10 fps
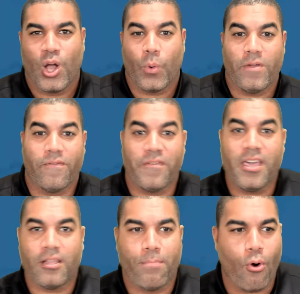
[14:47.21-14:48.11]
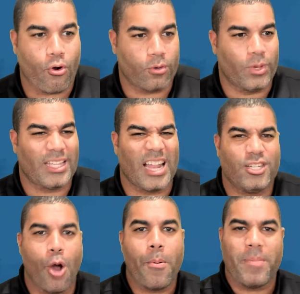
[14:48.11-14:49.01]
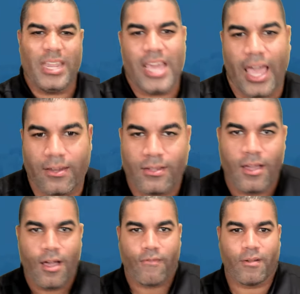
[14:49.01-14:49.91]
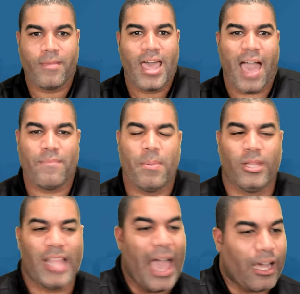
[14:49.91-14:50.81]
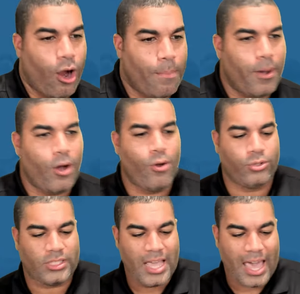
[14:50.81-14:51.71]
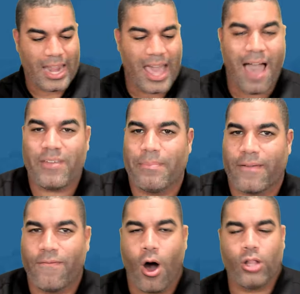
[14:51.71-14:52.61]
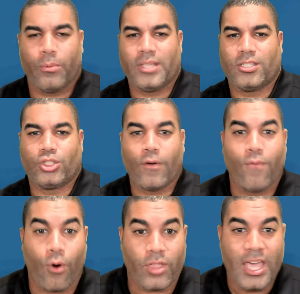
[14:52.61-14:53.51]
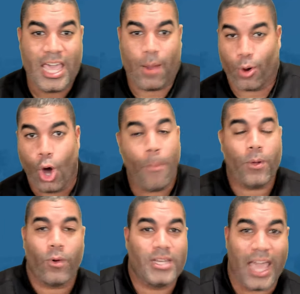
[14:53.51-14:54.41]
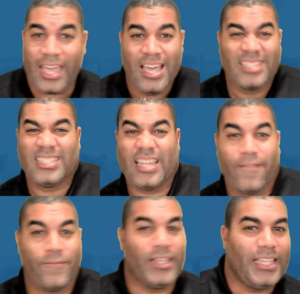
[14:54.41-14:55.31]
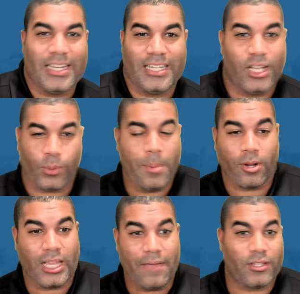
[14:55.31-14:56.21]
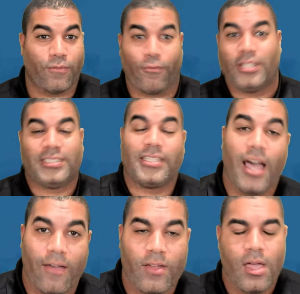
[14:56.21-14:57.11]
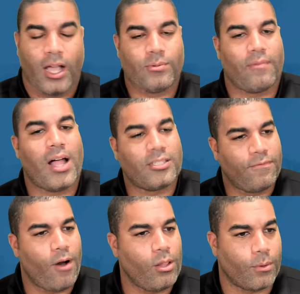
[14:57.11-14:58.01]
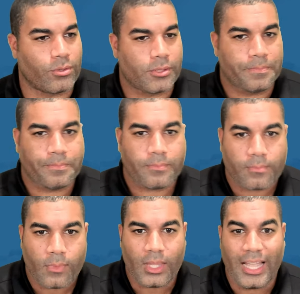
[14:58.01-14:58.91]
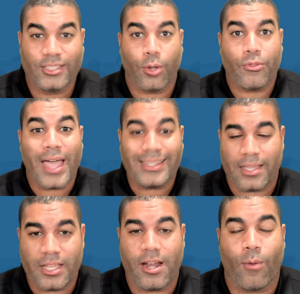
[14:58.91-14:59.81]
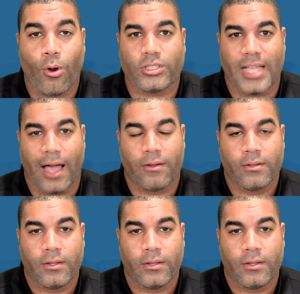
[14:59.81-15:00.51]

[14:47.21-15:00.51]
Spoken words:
We feel important. We get that dopamine hit from having people like our posts and having big followings and so forth. And we're hoping one day to get affiliate deals where people are going to give us free stuff because we have lots of followers. And so that's how the internet works now.